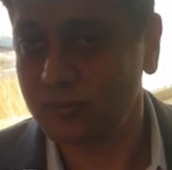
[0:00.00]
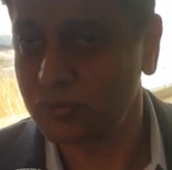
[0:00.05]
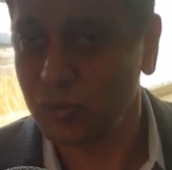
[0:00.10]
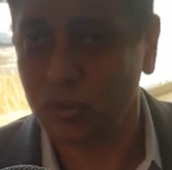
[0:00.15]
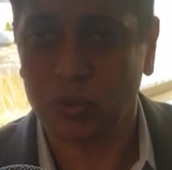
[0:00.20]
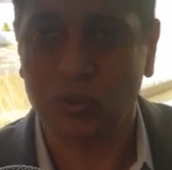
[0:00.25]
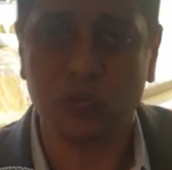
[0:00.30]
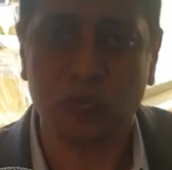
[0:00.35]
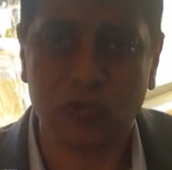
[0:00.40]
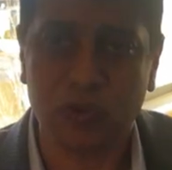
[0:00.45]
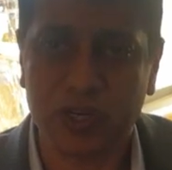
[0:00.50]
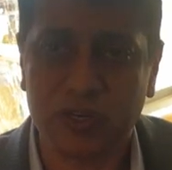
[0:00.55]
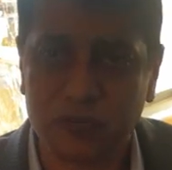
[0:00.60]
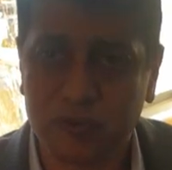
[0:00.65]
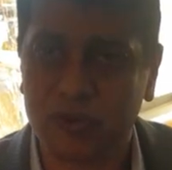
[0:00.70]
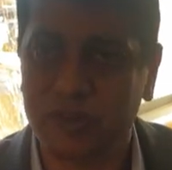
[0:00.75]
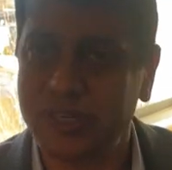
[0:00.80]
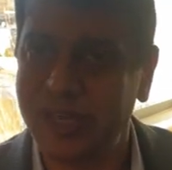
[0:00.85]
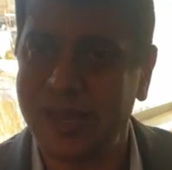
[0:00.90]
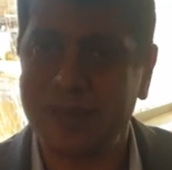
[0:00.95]
Don't wait
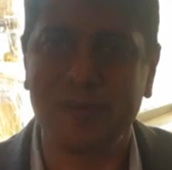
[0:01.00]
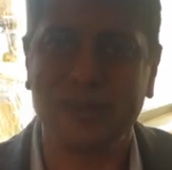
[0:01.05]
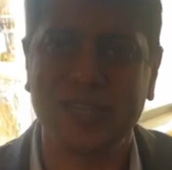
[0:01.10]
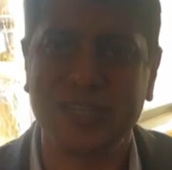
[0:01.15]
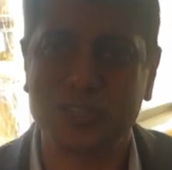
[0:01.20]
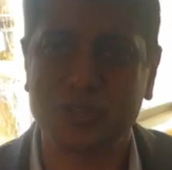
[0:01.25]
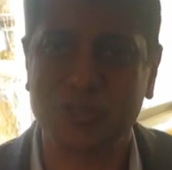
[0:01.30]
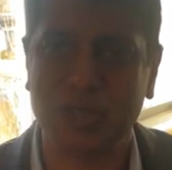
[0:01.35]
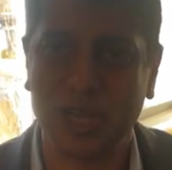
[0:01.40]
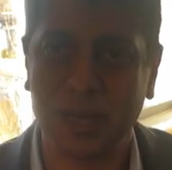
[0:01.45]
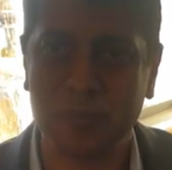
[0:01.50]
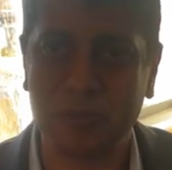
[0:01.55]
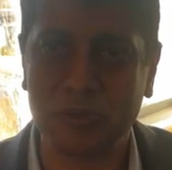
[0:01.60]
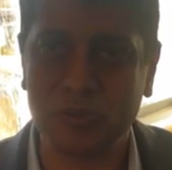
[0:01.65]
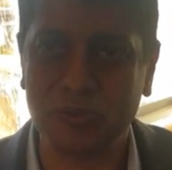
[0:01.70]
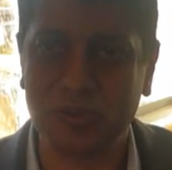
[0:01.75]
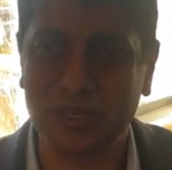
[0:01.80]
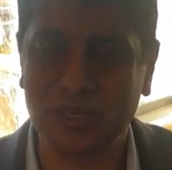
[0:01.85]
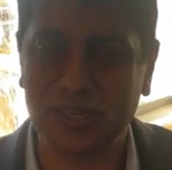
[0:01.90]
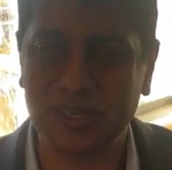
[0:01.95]
for diabetes to happen to
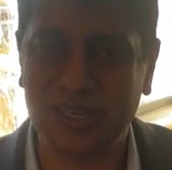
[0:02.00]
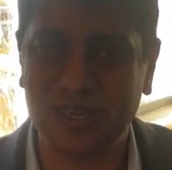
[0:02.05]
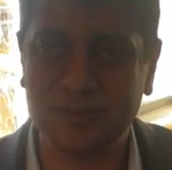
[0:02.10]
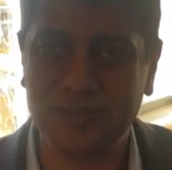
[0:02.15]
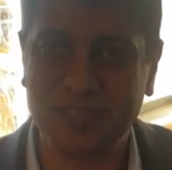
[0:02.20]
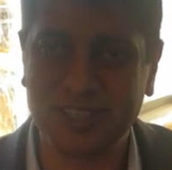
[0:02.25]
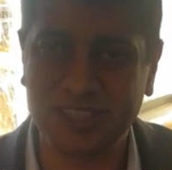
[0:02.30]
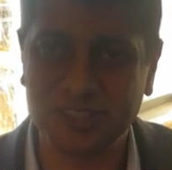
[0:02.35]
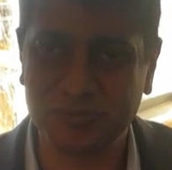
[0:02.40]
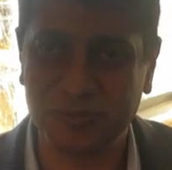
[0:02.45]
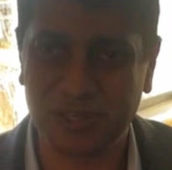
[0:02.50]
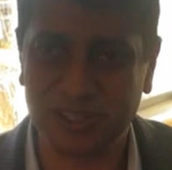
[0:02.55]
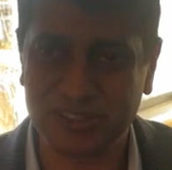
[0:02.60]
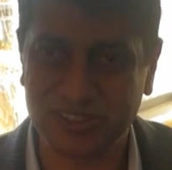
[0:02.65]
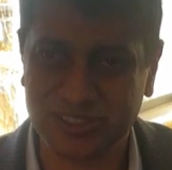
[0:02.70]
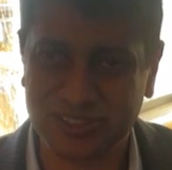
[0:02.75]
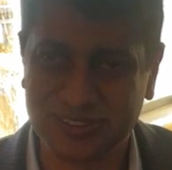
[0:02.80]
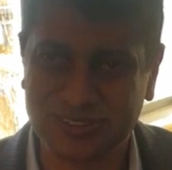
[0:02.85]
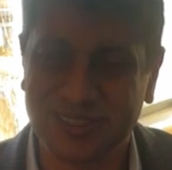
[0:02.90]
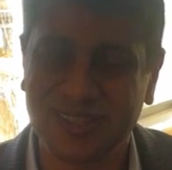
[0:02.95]
take a diabetes
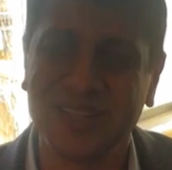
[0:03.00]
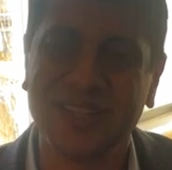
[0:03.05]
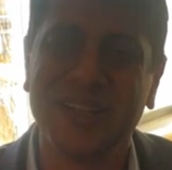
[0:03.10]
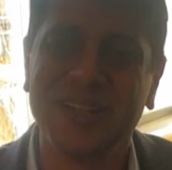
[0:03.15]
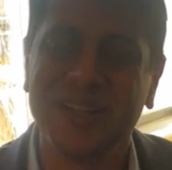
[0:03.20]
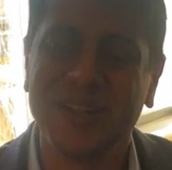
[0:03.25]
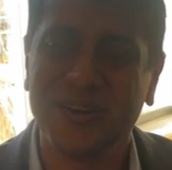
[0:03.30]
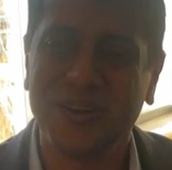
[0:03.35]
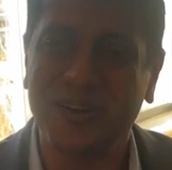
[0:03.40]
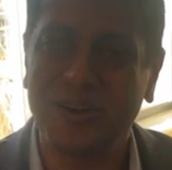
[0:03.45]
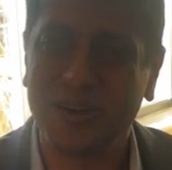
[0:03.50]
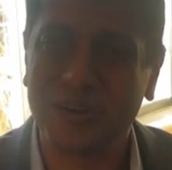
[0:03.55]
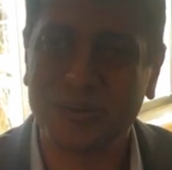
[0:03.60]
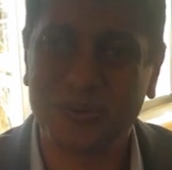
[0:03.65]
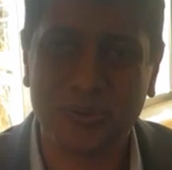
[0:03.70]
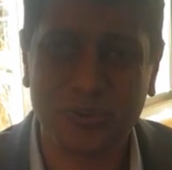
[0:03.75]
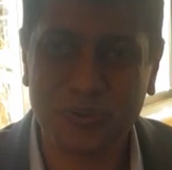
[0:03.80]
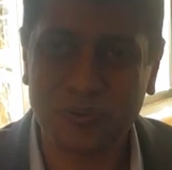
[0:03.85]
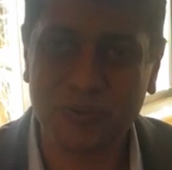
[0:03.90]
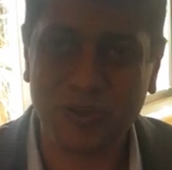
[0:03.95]
medicine, or
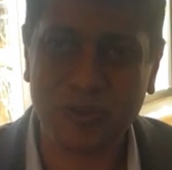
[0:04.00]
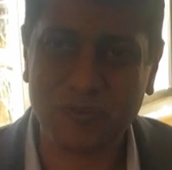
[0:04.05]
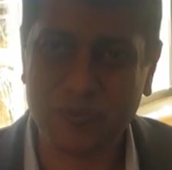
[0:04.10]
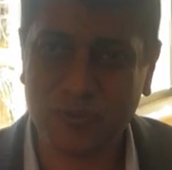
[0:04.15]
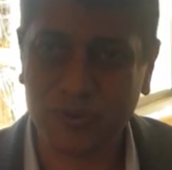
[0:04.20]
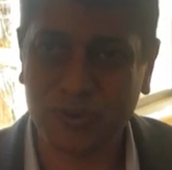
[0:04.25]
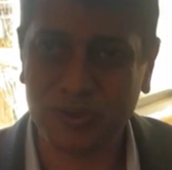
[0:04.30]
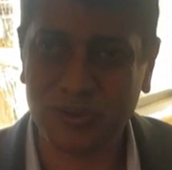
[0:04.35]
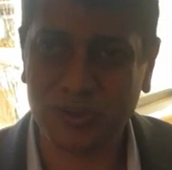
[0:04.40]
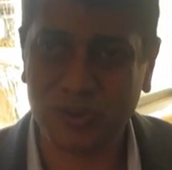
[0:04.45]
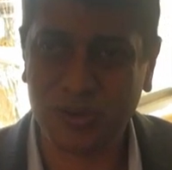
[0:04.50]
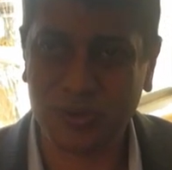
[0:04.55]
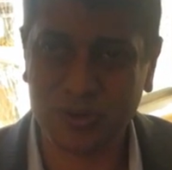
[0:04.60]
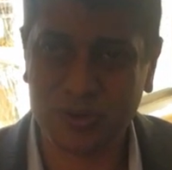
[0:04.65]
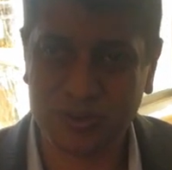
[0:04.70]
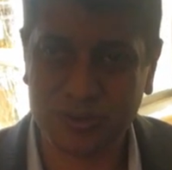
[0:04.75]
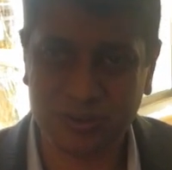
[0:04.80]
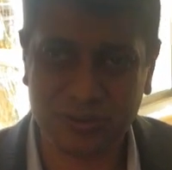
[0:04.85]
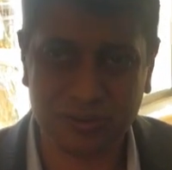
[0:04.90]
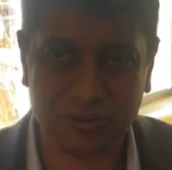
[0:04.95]
don't wait for
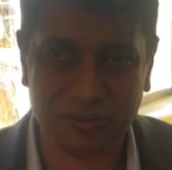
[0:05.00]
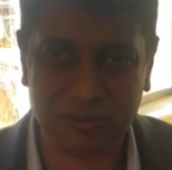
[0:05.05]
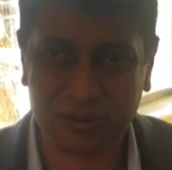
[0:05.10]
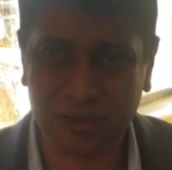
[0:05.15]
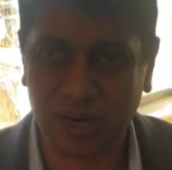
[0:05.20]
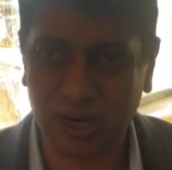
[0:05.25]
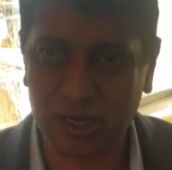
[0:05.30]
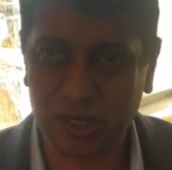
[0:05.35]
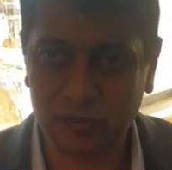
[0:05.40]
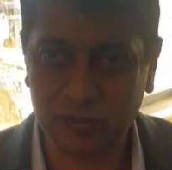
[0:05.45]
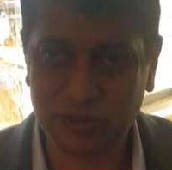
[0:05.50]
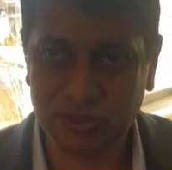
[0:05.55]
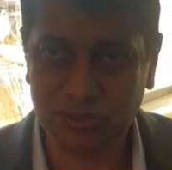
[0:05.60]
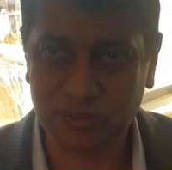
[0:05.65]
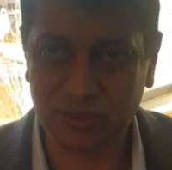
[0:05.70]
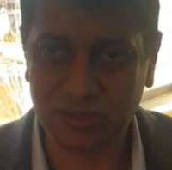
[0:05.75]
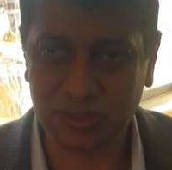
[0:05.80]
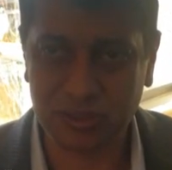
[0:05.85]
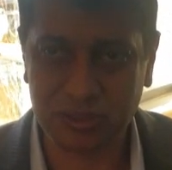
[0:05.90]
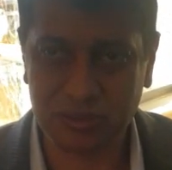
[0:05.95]
your
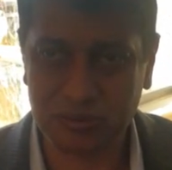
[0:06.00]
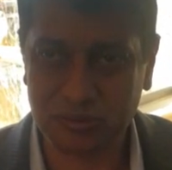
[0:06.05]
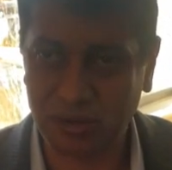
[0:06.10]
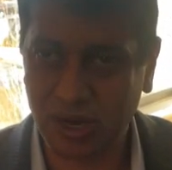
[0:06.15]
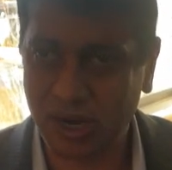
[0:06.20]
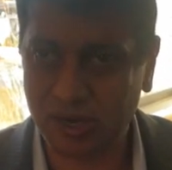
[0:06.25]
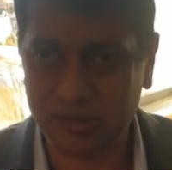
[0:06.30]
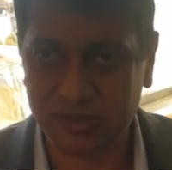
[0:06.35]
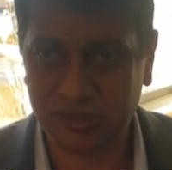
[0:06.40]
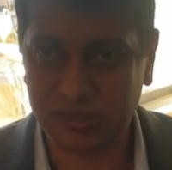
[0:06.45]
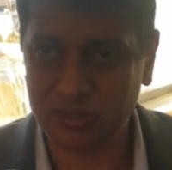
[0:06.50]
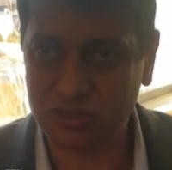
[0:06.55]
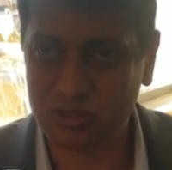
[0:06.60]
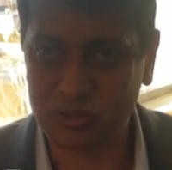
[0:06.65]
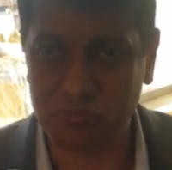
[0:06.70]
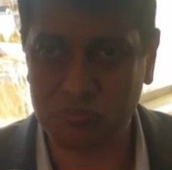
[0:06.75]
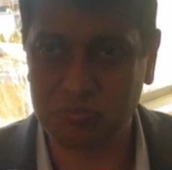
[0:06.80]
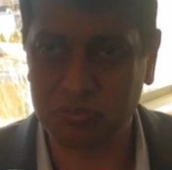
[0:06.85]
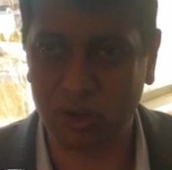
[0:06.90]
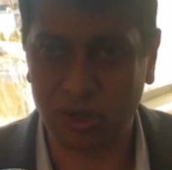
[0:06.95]
cardiovascular arteries to
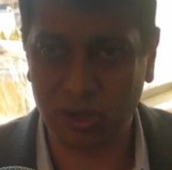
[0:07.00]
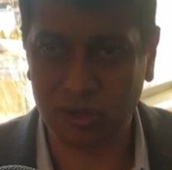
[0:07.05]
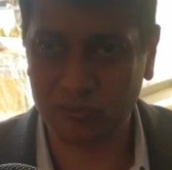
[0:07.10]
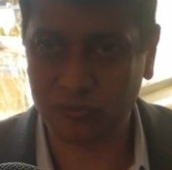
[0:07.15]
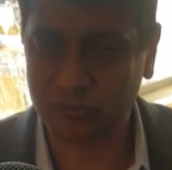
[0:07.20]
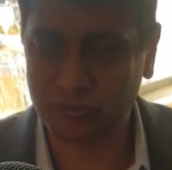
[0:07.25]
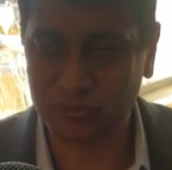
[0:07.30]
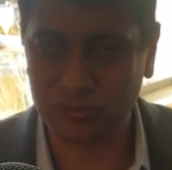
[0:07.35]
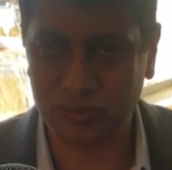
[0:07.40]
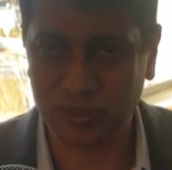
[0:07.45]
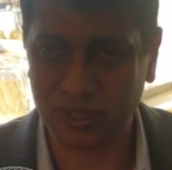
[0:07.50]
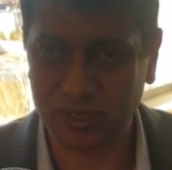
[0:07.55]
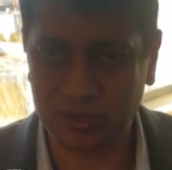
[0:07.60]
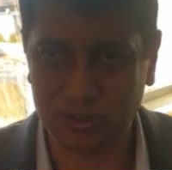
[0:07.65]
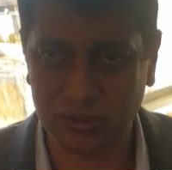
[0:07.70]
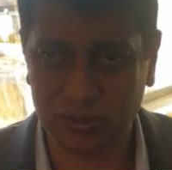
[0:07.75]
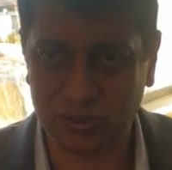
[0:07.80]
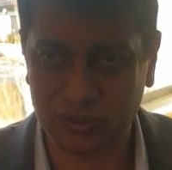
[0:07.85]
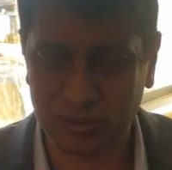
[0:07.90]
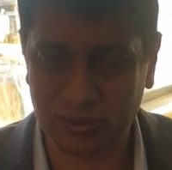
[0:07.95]
block to get
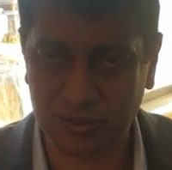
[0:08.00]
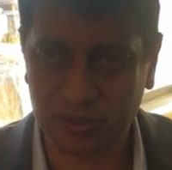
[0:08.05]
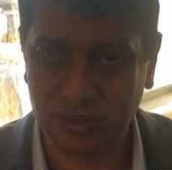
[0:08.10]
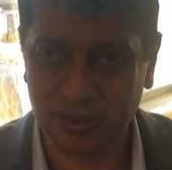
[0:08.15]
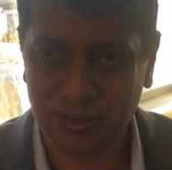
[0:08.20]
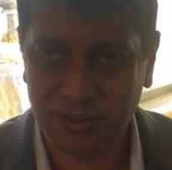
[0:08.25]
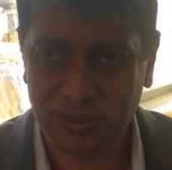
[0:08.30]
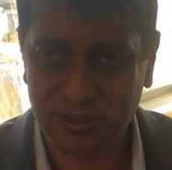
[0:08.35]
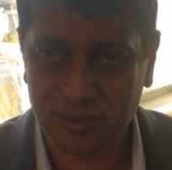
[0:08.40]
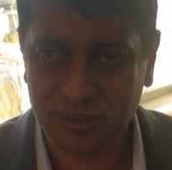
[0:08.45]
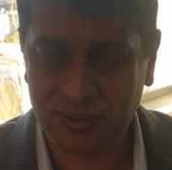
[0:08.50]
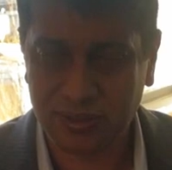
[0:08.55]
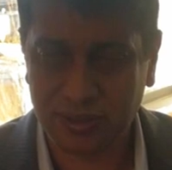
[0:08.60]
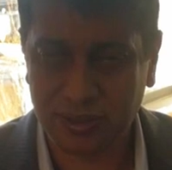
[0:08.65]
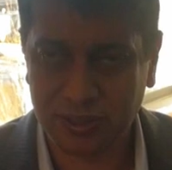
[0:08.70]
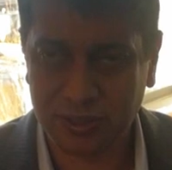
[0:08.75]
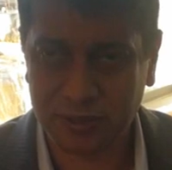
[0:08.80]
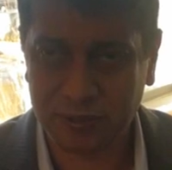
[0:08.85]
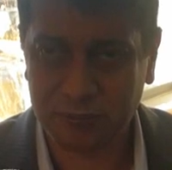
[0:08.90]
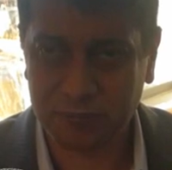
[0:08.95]
your
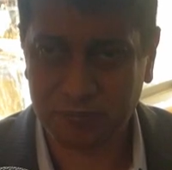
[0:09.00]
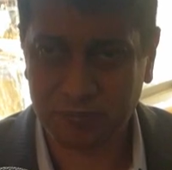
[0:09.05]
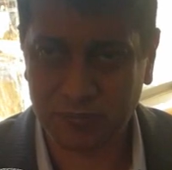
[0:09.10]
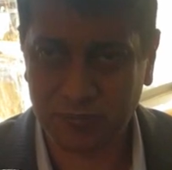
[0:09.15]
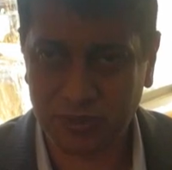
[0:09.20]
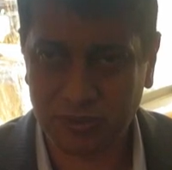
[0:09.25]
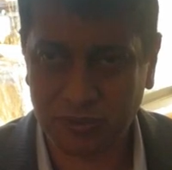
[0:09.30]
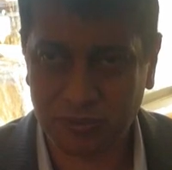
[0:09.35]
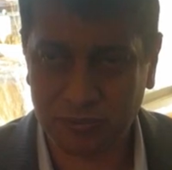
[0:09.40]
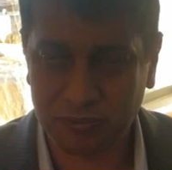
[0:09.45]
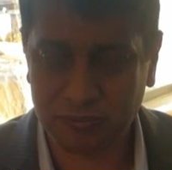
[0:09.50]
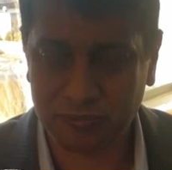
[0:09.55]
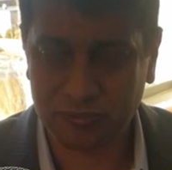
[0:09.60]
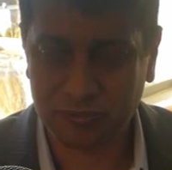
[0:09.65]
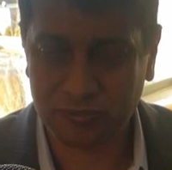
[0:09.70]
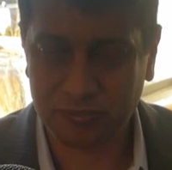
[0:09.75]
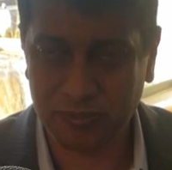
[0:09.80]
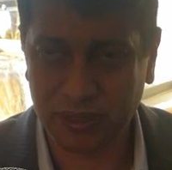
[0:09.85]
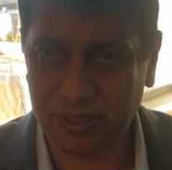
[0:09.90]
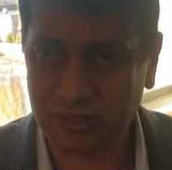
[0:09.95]

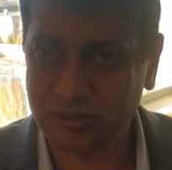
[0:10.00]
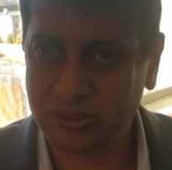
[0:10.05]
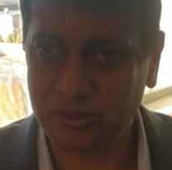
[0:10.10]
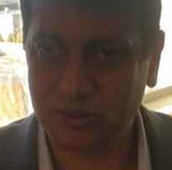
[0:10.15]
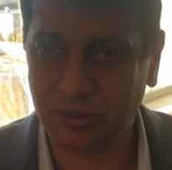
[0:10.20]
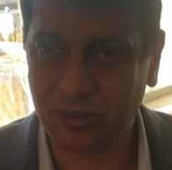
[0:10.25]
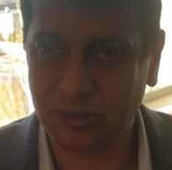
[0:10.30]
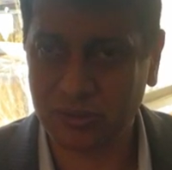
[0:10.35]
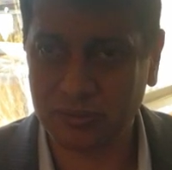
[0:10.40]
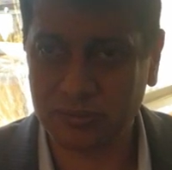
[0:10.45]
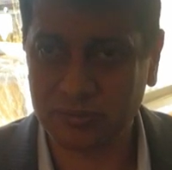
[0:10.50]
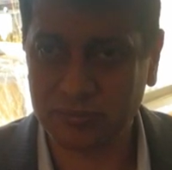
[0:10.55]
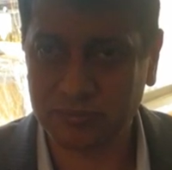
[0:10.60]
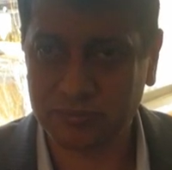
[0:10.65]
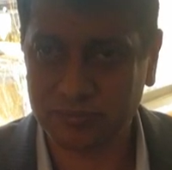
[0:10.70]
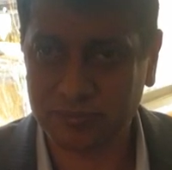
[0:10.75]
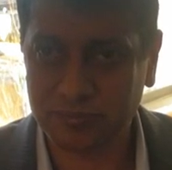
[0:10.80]
medicine on,